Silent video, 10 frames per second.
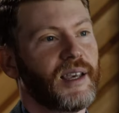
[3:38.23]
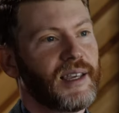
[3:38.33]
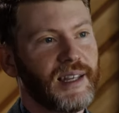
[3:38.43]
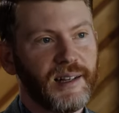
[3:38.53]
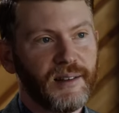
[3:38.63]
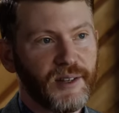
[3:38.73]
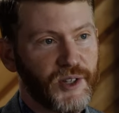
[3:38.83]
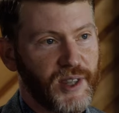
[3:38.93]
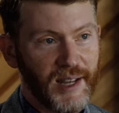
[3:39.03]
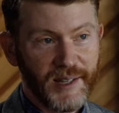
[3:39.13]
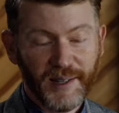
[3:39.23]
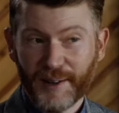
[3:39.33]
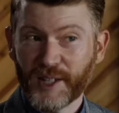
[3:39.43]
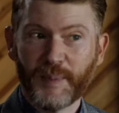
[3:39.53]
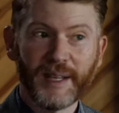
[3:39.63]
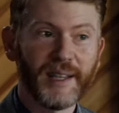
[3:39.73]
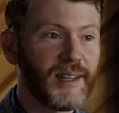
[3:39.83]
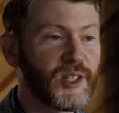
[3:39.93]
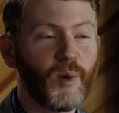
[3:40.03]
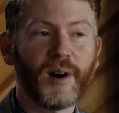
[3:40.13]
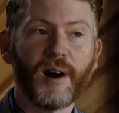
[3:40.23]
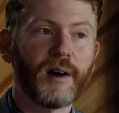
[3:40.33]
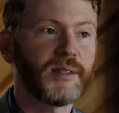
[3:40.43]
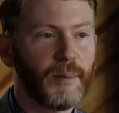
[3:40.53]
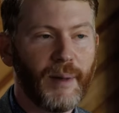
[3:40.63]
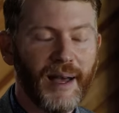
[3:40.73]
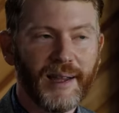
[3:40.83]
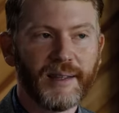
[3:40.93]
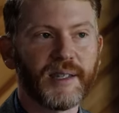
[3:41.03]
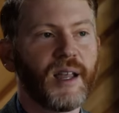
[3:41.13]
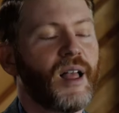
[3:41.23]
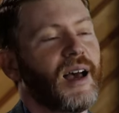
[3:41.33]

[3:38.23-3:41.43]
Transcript: in the things that are speaking into our hearts and minds.